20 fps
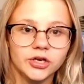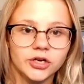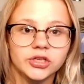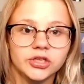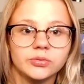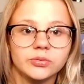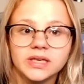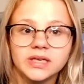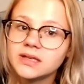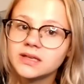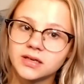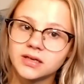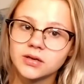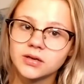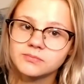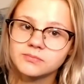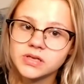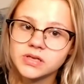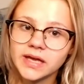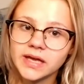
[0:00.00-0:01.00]
You need
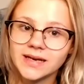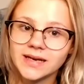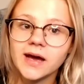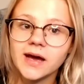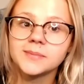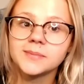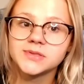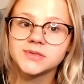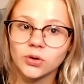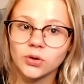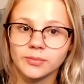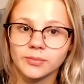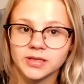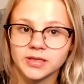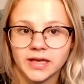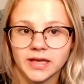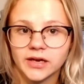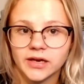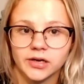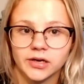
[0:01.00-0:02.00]
an, an absorbent
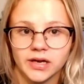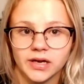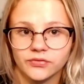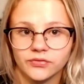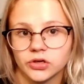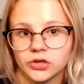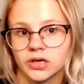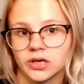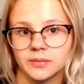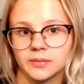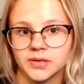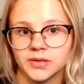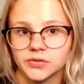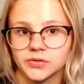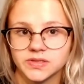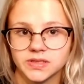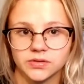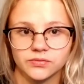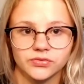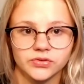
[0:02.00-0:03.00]
layer if you're gonna be
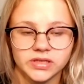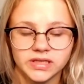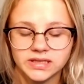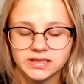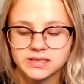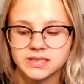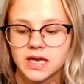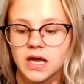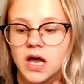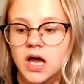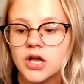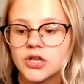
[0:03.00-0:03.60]
using fleece.